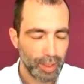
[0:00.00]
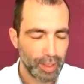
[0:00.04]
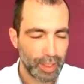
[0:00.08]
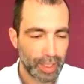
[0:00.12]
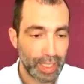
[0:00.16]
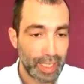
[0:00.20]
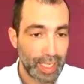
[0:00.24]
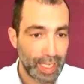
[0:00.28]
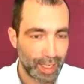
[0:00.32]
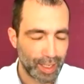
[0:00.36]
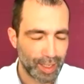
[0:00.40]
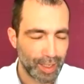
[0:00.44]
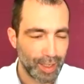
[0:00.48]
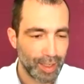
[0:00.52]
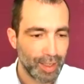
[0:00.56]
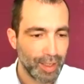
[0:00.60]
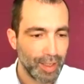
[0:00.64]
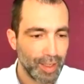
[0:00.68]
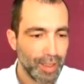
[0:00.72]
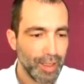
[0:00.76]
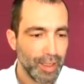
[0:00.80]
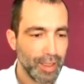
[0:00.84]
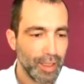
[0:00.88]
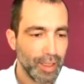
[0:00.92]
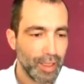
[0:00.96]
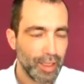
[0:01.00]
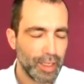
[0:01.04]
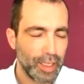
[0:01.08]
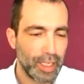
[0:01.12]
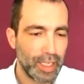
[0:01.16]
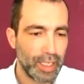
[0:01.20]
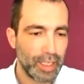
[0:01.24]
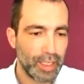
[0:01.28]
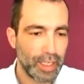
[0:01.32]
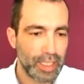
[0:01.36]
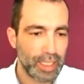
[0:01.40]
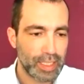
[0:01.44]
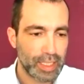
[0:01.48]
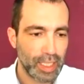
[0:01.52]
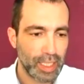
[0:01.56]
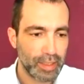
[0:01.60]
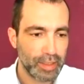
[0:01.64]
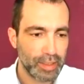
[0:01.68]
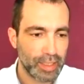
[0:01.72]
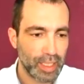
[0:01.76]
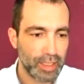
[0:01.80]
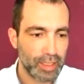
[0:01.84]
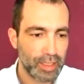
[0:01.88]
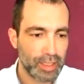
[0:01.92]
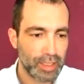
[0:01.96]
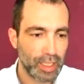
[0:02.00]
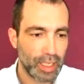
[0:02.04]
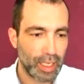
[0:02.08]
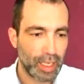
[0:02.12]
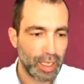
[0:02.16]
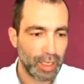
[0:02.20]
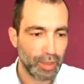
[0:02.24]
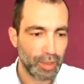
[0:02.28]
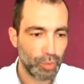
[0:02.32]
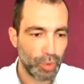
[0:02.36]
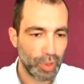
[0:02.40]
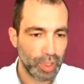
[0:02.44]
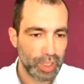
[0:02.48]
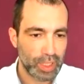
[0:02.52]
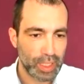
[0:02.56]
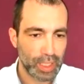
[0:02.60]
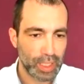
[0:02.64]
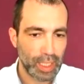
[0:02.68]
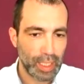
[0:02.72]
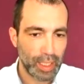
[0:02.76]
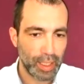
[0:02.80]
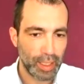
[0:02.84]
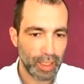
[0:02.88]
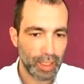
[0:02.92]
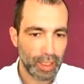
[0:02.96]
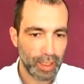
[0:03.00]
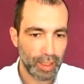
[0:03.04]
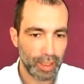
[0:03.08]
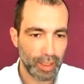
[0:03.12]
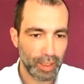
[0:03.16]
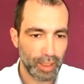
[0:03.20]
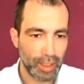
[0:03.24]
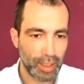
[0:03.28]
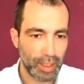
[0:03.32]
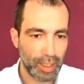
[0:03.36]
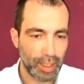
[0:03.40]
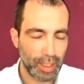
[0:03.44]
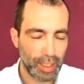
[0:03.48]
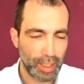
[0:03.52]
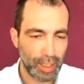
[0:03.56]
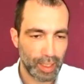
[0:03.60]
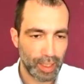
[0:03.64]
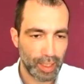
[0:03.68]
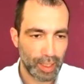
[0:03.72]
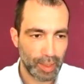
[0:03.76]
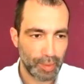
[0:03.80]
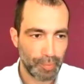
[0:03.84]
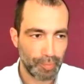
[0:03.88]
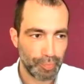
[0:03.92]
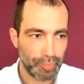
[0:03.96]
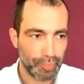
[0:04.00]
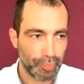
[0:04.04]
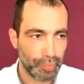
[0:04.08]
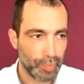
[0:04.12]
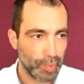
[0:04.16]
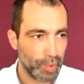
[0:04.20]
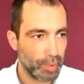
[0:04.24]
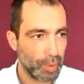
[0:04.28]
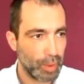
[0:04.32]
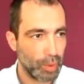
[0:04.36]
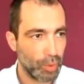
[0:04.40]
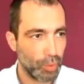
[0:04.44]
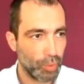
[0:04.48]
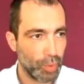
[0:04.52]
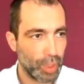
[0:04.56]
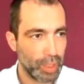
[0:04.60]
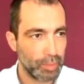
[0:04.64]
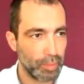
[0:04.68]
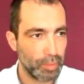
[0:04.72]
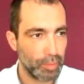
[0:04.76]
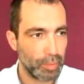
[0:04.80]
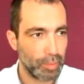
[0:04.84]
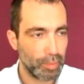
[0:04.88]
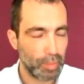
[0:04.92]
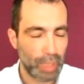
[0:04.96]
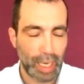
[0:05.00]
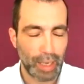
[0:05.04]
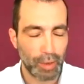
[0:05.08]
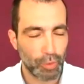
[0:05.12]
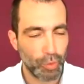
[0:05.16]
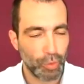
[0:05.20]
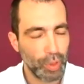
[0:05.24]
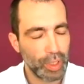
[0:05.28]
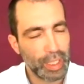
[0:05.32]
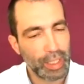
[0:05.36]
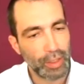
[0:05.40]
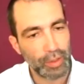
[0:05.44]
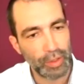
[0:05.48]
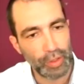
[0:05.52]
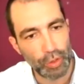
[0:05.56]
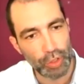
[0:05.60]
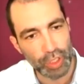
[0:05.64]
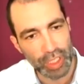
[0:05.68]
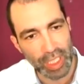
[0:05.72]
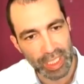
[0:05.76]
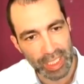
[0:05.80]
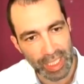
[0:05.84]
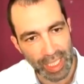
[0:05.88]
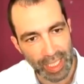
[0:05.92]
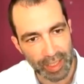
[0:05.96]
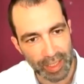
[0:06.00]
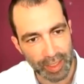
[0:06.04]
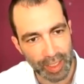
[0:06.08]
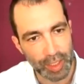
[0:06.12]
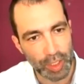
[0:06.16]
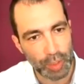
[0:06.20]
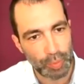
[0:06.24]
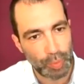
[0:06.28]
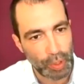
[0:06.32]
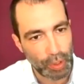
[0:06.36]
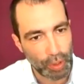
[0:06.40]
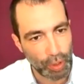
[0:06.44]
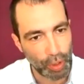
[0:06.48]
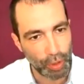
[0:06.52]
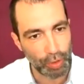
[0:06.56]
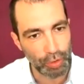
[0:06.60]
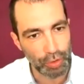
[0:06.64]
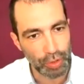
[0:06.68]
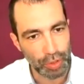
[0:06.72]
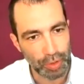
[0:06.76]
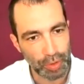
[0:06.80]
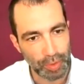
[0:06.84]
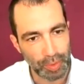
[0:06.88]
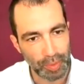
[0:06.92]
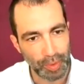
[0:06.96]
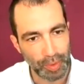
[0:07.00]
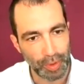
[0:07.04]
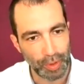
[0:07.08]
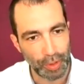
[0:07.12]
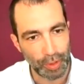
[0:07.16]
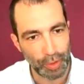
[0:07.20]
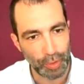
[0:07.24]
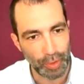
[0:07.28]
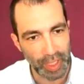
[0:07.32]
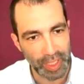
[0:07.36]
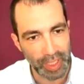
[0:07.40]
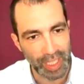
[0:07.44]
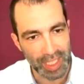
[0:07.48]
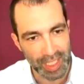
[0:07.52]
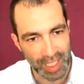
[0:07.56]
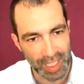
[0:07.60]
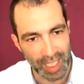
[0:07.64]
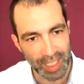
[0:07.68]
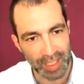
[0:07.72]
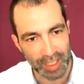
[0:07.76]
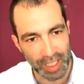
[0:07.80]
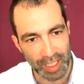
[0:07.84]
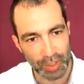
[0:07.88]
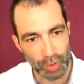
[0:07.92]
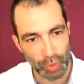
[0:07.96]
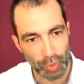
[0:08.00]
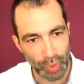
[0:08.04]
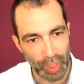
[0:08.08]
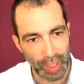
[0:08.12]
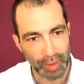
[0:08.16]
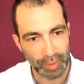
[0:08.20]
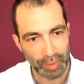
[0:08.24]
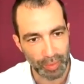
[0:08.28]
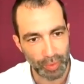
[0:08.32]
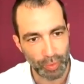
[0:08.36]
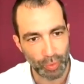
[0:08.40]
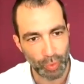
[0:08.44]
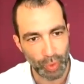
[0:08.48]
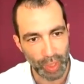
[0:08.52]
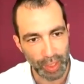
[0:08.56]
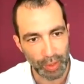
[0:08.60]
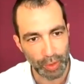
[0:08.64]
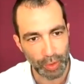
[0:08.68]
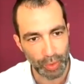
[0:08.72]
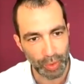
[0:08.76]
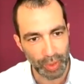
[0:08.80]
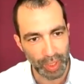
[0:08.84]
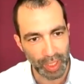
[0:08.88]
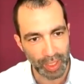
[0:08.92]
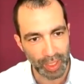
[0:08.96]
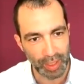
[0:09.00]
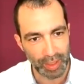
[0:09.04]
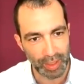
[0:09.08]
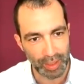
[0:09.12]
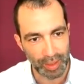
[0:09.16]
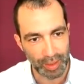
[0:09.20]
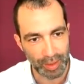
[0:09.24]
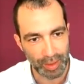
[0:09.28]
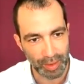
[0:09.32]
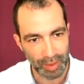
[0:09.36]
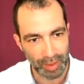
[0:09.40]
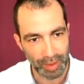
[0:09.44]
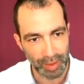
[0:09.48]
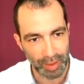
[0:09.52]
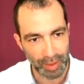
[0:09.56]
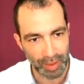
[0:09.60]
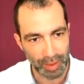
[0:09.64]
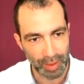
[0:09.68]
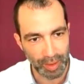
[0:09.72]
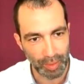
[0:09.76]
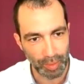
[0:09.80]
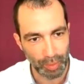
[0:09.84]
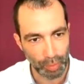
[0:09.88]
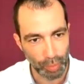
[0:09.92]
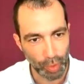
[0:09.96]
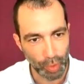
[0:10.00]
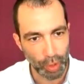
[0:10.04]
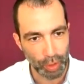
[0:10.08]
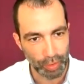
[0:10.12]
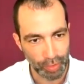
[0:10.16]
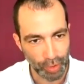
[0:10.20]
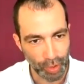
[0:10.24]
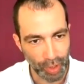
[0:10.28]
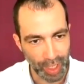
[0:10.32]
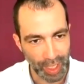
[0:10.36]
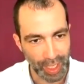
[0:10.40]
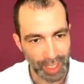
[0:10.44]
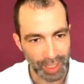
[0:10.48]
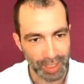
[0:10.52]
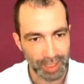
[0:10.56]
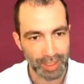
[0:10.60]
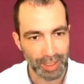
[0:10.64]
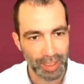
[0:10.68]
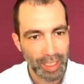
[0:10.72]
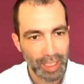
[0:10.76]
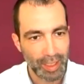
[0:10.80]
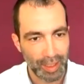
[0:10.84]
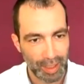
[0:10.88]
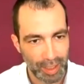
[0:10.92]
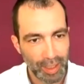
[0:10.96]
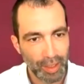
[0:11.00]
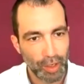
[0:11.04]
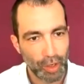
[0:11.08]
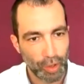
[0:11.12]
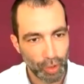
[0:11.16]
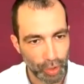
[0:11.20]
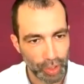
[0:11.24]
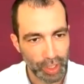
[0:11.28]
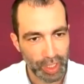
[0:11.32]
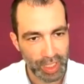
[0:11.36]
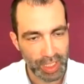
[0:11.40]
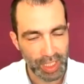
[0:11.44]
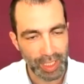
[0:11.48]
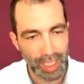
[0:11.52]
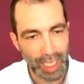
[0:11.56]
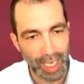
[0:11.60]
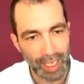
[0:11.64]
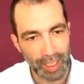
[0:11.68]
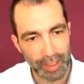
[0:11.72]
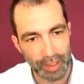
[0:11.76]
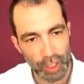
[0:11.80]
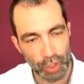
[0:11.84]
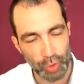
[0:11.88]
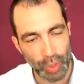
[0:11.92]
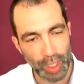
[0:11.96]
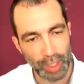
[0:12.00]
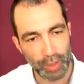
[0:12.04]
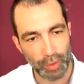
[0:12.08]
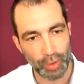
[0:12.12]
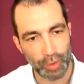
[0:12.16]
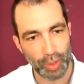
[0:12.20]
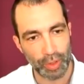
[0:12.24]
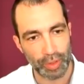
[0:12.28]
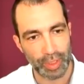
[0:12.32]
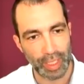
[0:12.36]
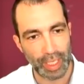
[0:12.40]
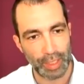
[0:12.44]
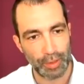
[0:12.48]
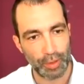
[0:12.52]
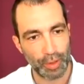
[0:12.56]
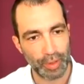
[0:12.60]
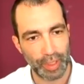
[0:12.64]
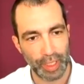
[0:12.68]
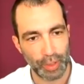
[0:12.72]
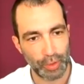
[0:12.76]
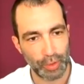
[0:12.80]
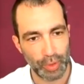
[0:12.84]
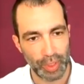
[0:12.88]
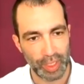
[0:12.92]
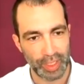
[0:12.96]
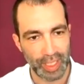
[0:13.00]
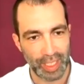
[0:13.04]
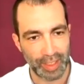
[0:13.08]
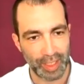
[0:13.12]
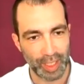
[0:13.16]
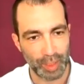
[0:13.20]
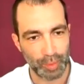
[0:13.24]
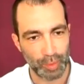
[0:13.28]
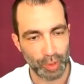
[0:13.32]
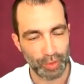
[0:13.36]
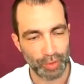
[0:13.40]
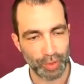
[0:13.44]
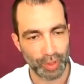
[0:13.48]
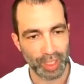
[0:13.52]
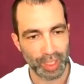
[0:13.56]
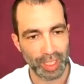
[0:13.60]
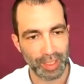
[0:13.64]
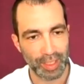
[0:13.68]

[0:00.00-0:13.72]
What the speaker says: real. In a sentence, I will say, I wouldn't use a sentence because you need a sentence when you need more for less. Originality is one word. I don't think you need any more.